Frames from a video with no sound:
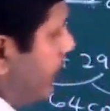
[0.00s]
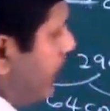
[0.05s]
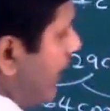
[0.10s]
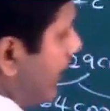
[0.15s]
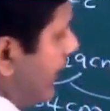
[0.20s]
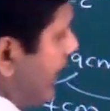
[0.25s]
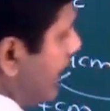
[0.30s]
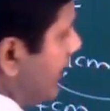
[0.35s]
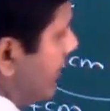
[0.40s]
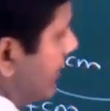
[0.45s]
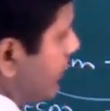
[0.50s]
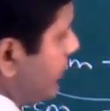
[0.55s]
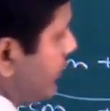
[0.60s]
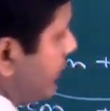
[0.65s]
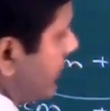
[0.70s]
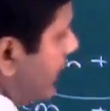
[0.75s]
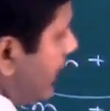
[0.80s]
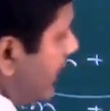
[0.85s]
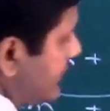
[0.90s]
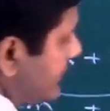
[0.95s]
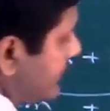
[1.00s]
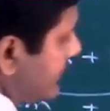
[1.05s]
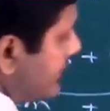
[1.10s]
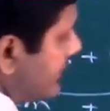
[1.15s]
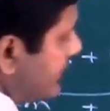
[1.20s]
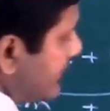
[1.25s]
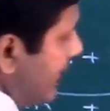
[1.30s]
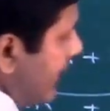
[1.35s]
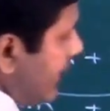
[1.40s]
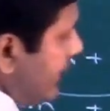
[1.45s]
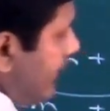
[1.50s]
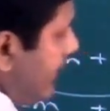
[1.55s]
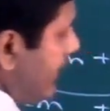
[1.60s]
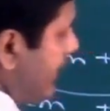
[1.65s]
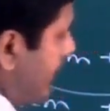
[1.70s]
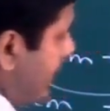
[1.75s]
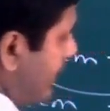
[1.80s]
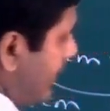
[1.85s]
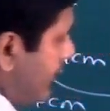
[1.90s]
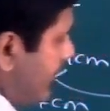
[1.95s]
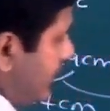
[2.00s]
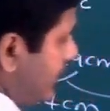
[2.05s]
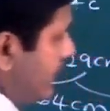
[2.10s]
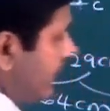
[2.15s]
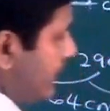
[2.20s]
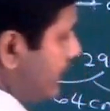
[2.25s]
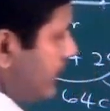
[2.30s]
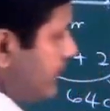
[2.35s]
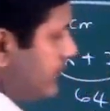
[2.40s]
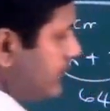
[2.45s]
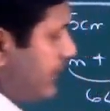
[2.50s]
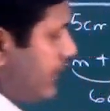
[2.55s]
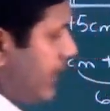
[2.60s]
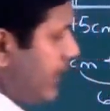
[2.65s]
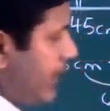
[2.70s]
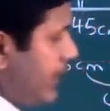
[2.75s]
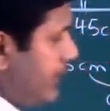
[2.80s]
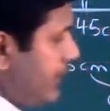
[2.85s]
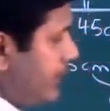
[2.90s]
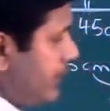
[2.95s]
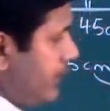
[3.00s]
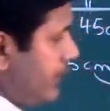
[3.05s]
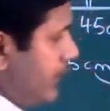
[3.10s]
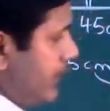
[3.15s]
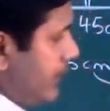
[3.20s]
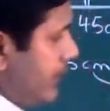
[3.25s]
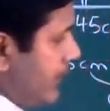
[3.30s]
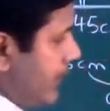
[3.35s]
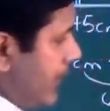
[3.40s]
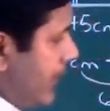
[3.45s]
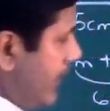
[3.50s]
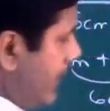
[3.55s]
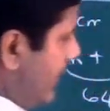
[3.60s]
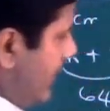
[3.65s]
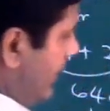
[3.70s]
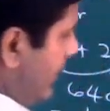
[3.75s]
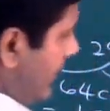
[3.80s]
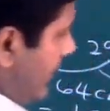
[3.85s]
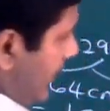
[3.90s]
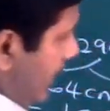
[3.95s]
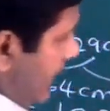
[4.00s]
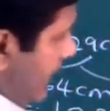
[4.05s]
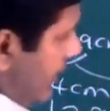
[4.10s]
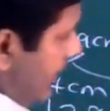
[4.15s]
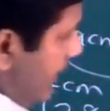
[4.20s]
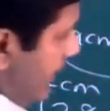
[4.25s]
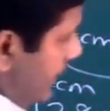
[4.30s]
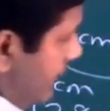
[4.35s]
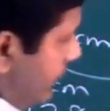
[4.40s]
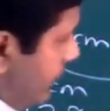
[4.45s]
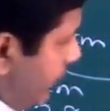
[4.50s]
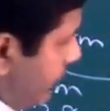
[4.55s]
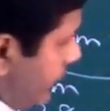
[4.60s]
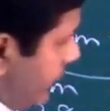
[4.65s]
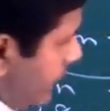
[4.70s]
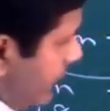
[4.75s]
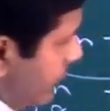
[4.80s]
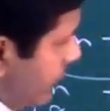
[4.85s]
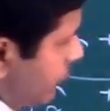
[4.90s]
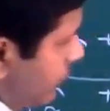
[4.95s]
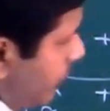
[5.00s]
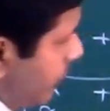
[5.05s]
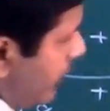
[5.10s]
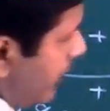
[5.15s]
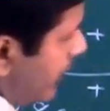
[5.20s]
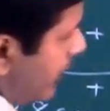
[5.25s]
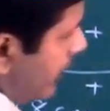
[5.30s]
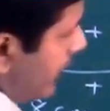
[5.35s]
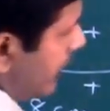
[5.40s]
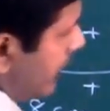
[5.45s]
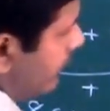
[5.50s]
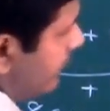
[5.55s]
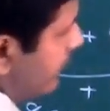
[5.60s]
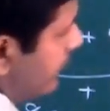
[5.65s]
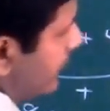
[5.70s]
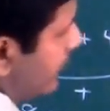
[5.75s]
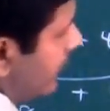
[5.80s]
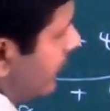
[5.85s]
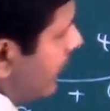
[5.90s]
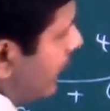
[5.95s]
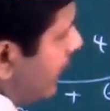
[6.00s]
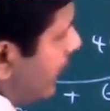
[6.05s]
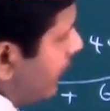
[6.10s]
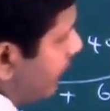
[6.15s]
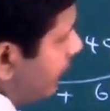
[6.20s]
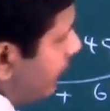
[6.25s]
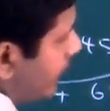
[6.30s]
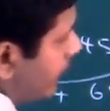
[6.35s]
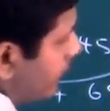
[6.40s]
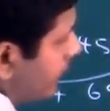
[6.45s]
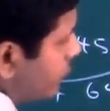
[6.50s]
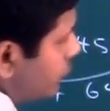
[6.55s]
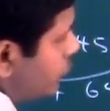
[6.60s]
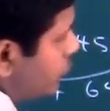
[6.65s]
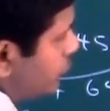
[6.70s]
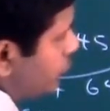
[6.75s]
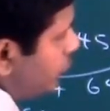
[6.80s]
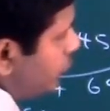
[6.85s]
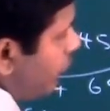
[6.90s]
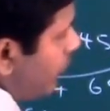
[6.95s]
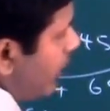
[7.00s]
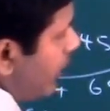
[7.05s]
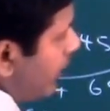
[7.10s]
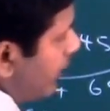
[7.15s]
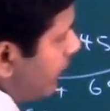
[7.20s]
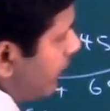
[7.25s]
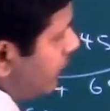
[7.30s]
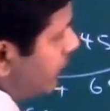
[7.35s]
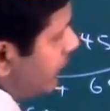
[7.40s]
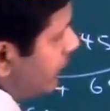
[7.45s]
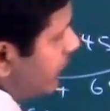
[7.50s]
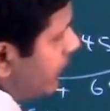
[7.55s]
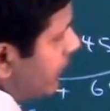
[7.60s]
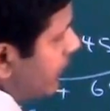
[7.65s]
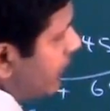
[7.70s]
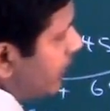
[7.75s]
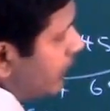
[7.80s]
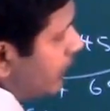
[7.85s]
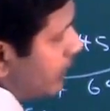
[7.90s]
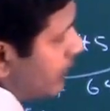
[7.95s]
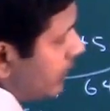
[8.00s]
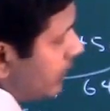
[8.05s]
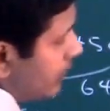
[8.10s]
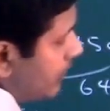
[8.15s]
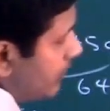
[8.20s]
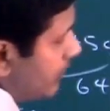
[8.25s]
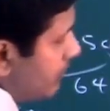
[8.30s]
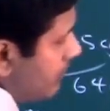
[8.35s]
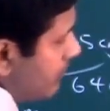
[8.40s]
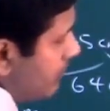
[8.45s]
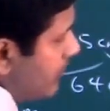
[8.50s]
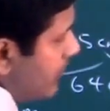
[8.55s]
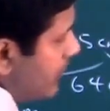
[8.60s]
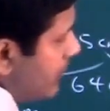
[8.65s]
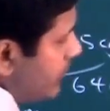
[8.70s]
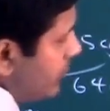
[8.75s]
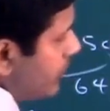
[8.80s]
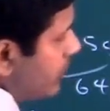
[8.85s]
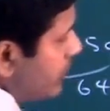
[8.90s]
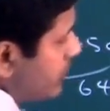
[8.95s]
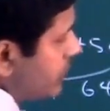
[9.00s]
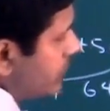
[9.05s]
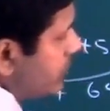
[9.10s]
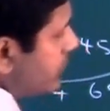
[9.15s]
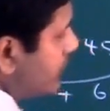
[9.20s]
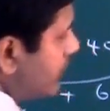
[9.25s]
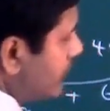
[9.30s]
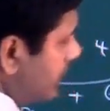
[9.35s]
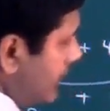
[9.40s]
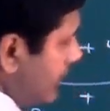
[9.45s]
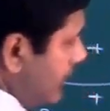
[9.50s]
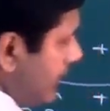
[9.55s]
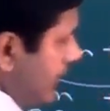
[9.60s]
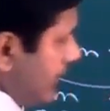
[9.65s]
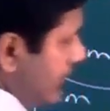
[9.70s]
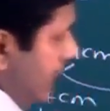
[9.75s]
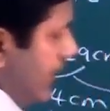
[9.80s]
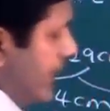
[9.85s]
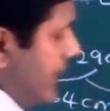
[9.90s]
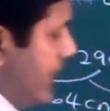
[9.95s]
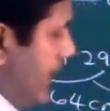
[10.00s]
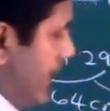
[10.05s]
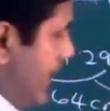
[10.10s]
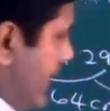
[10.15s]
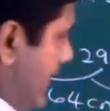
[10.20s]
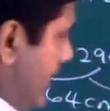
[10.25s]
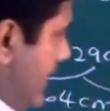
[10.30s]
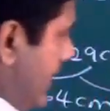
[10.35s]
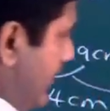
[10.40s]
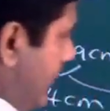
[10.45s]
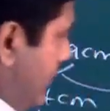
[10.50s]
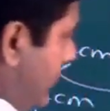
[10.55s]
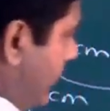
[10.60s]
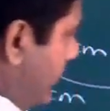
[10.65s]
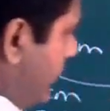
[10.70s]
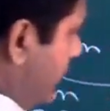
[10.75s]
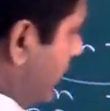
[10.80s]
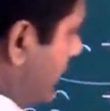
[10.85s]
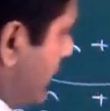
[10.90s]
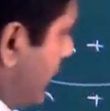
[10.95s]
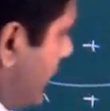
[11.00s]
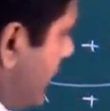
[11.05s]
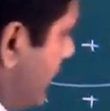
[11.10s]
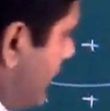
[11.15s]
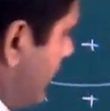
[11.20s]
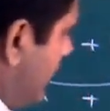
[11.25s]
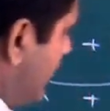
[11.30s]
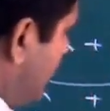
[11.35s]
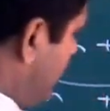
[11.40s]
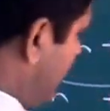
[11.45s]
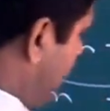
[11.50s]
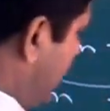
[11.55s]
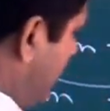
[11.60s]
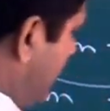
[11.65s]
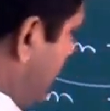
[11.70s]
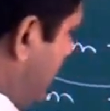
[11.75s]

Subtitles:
kind of utilized this line right here. See that? And then I told you this one is 12 meters. And then I told you this